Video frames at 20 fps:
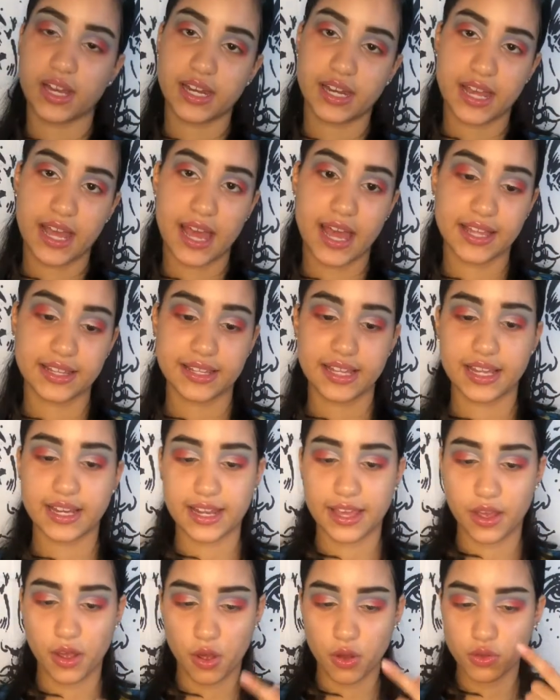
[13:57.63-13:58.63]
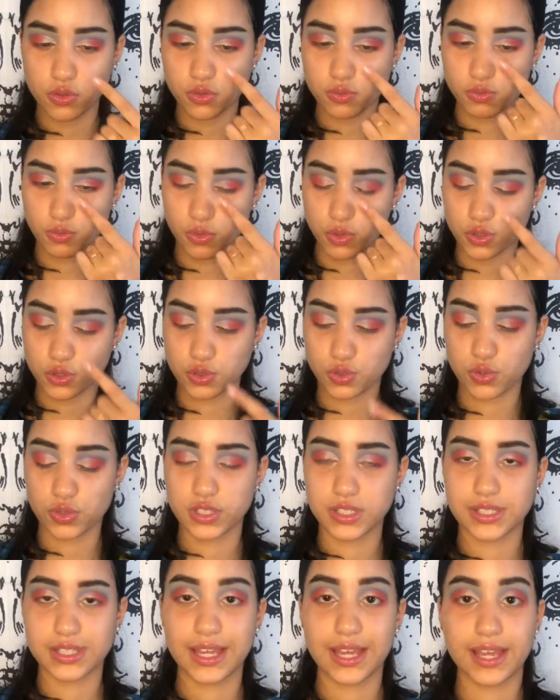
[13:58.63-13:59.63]
and add that like more towards
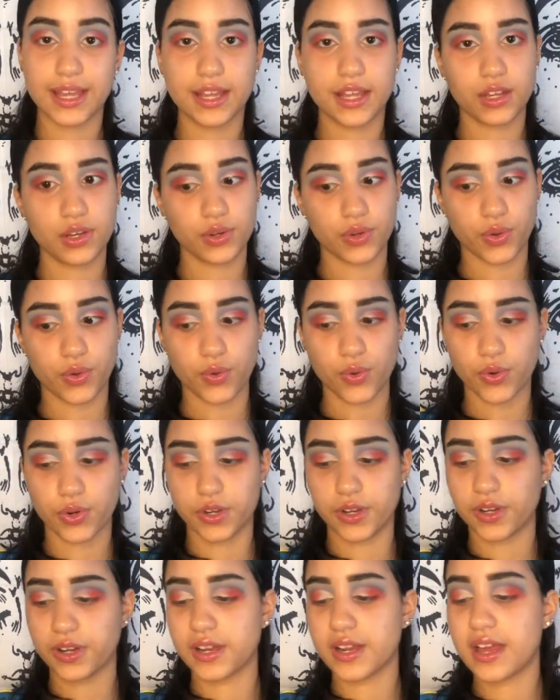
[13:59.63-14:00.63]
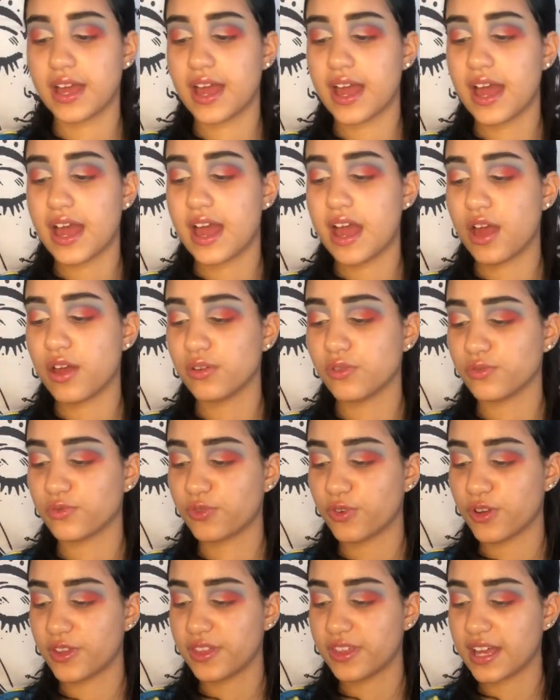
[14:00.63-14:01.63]
the inner corner. And
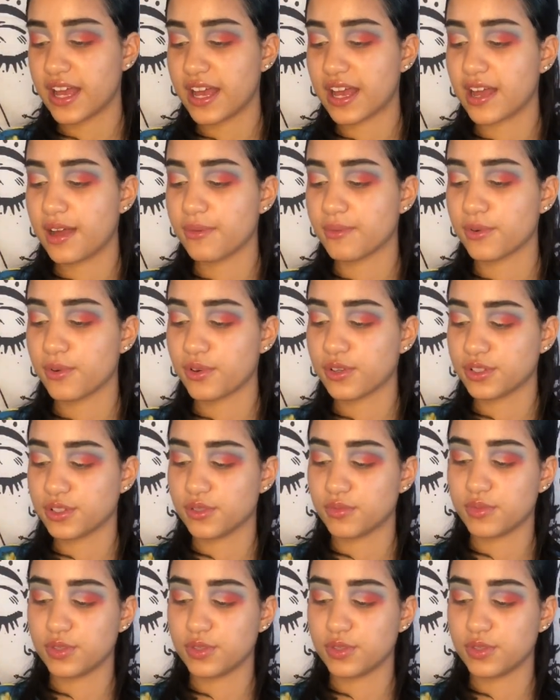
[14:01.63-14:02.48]
for that, I'm going to be